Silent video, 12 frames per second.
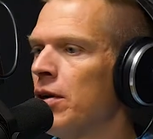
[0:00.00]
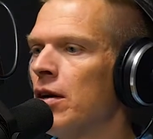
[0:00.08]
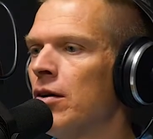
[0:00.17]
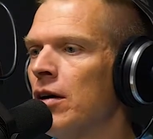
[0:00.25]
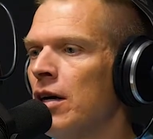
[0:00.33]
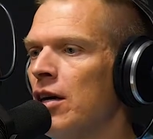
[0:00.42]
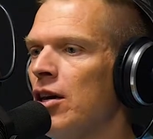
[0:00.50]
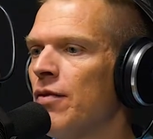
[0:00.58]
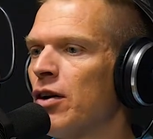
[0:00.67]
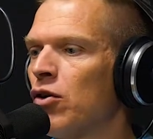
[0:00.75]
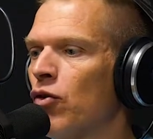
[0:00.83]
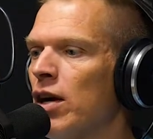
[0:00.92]
You have
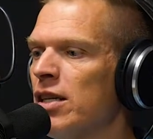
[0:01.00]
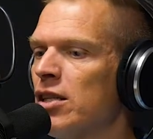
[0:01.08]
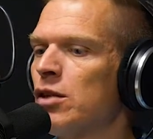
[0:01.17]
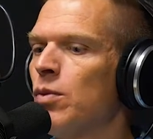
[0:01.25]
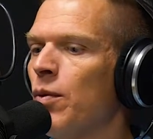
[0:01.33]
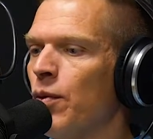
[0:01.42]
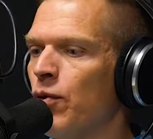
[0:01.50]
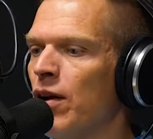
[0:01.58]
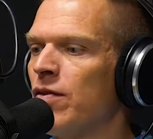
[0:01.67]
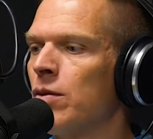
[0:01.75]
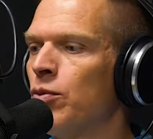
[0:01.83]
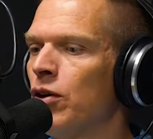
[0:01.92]
a crisis moment where
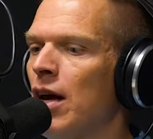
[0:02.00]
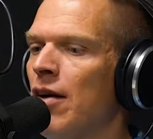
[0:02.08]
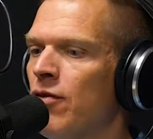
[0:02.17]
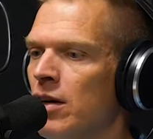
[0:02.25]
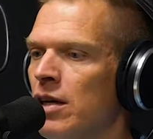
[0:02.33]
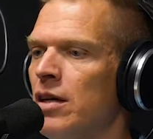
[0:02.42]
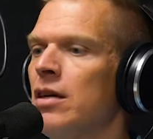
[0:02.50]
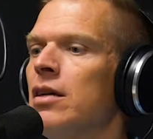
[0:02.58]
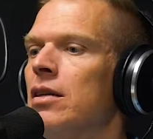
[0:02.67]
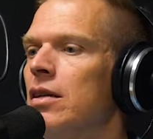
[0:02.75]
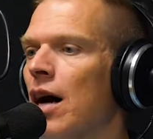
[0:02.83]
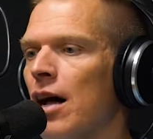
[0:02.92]
if you could put every
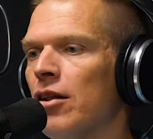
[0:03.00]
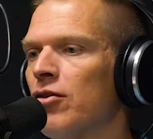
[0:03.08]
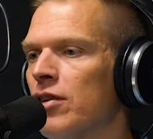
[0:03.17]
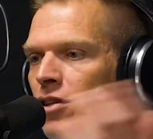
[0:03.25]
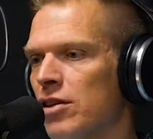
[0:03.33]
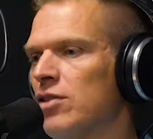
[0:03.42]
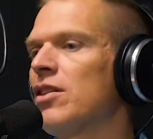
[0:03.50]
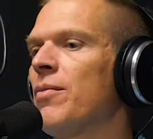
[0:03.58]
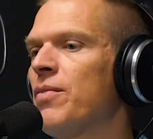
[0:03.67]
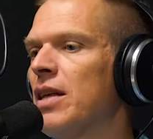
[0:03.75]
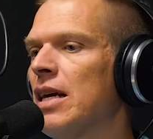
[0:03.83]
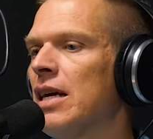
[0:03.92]
dollar into
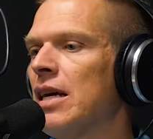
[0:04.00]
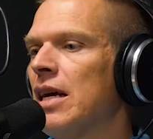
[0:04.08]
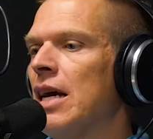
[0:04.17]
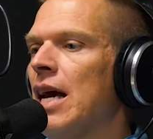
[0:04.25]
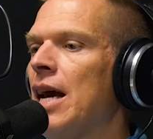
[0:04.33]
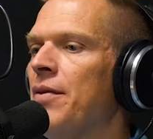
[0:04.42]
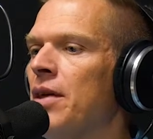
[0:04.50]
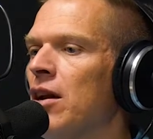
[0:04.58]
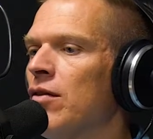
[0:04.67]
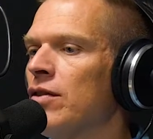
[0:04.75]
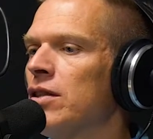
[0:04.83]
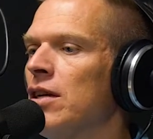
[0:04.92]
something, and then
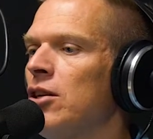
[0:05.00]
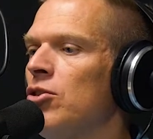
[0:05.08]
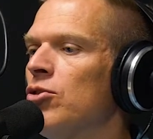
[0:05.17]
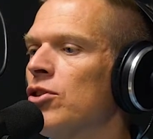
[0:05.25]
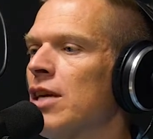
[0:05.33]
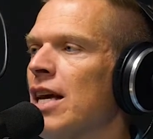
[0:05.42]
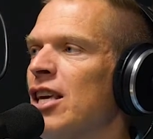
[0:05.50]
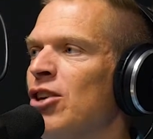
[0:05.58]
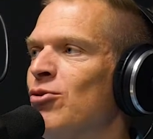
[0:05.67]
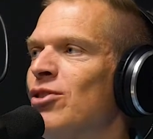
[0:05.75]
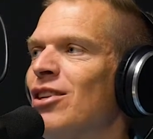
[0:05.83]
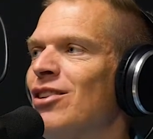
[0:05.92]
all of a sudden you just get
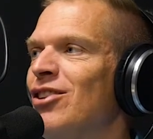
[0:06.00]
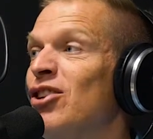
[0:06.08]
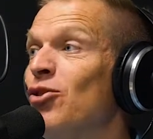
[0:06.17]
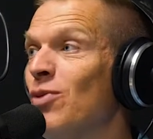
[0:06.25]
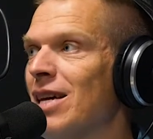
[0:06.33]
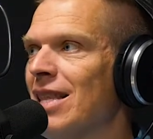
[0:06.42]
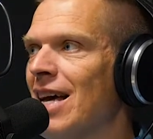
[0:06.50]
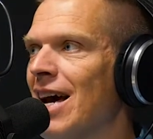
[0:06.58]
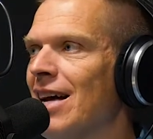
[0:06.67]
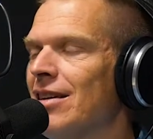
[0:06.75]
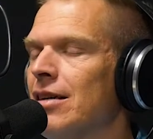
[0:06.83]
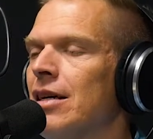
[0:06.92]
used to doing
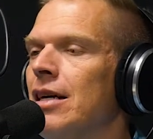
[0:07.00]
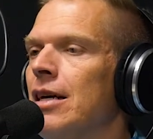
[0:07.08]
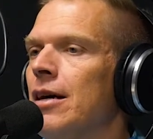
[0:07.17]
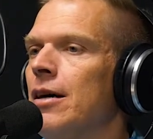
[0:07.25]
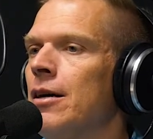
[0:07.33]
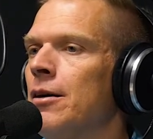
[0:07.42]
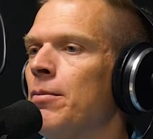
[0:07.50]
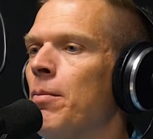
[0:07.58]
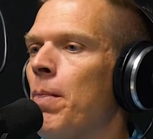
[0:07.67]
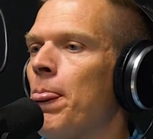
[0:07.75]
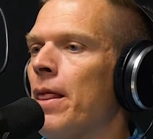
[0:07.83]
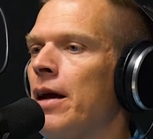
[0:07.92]
that.
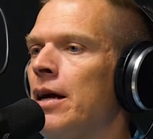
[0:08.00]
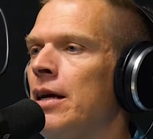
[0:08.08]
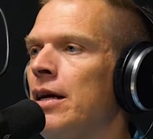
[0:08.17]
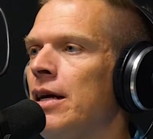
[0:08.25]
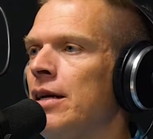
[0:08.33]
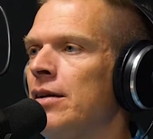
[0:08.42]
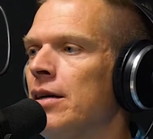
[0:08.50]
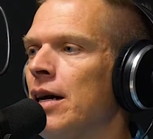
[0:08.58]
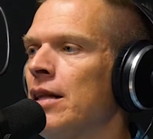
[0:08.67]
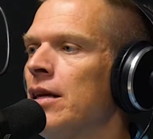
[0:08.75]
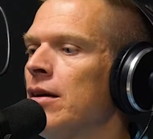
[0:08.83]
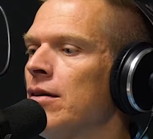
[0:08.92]
And
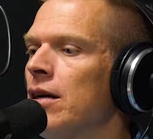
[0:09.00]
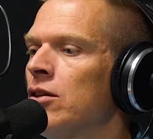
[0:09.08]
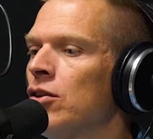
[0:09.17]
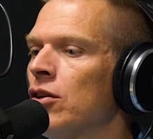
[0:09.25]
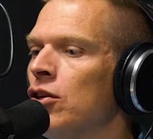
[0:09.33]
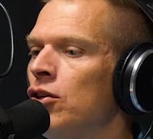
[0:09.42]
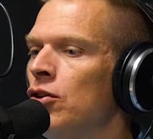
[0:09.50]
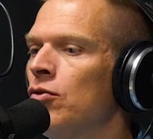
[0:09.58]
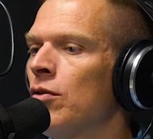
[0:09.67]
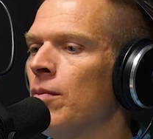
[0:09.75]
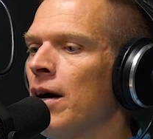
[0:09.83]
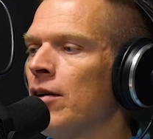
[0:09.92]
I think it's a good
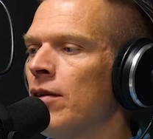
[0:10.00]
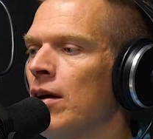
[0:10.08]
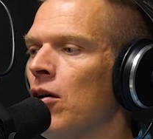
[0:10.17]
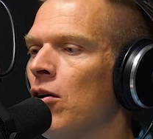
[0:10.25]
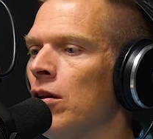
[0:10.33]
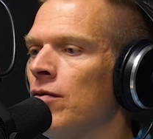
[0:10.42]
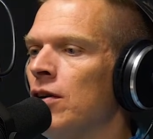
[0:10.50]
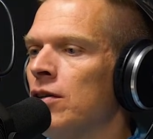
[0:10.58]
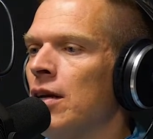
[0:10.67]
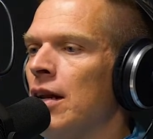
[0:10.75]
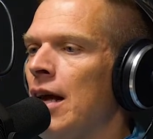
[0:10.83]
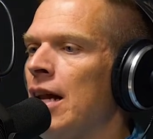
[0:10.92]
reminder that all of
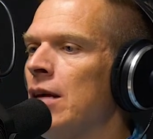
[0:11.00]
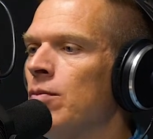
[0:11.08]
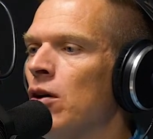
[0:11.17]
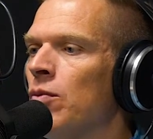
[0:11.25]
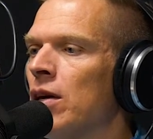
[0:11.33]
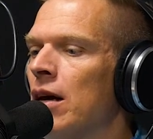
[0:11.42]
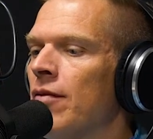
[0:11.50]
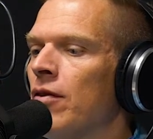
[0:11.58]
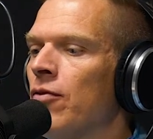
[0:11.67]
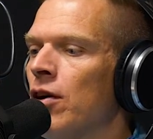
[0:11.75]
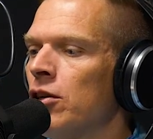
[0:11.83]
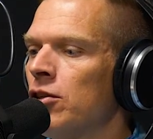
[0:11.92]
us at any moment can have
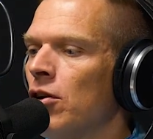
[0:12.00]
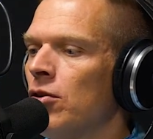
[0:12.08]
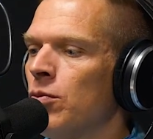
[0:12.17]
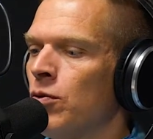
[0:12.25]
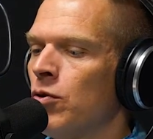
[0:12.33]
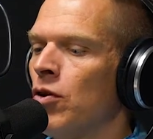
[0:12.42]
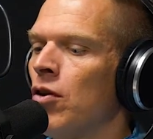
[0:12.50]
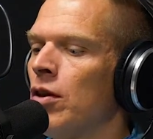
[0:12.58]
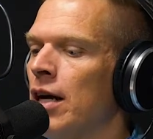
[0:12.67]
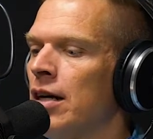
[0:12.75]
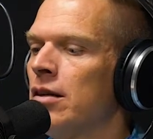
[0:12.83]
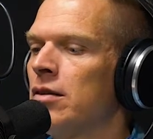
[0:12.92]
a fresh start, to draw a
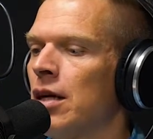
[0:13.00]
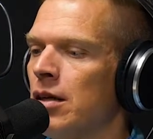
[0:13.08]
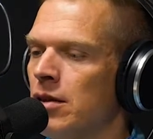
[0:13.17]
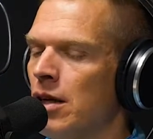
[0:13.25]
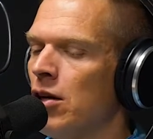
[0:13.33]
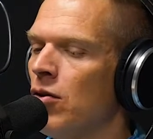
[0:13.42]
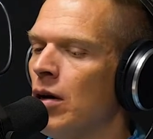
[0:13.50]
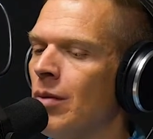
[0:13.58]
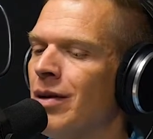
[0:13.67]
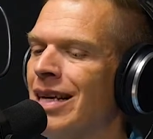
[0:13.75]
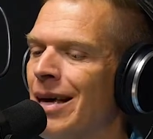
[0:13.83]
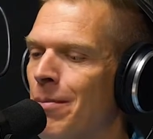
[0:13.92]
line in the sand and say, you know what,
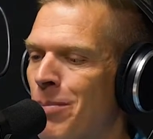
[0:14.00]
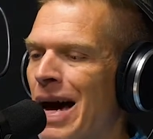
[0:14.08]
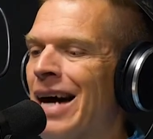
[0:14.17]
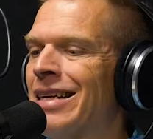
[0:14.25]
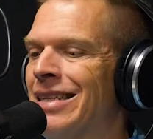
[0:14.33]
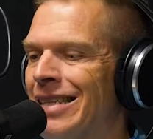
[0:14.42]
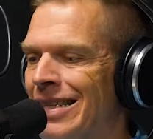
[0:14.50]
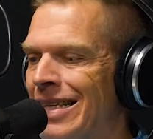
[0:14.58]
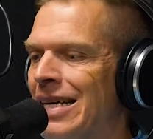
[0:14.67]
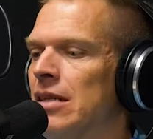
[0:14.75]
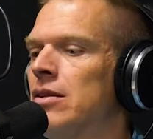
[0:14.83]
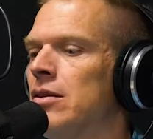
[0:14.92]
I'm going to get back to
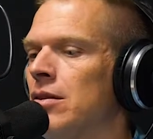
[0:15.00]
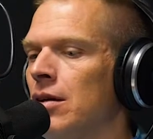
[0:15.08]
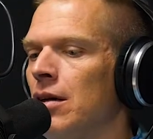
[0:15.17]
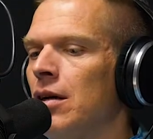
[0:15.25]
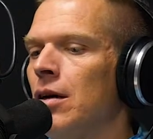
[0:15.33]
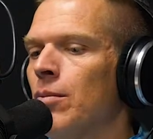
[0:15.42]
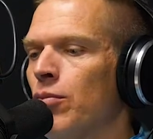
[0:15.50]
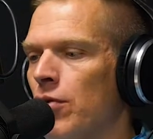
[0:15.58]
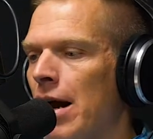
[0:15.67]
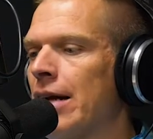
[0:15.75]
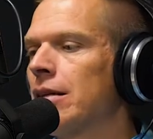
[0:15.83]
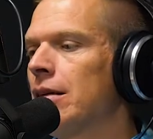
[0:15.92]
this
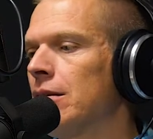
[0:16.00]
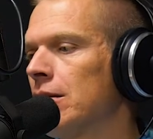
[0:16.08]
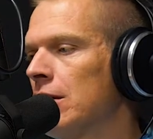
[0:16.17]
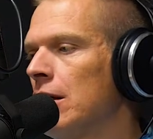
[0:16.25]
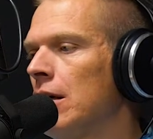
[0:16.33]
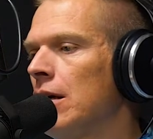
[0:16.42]
practice.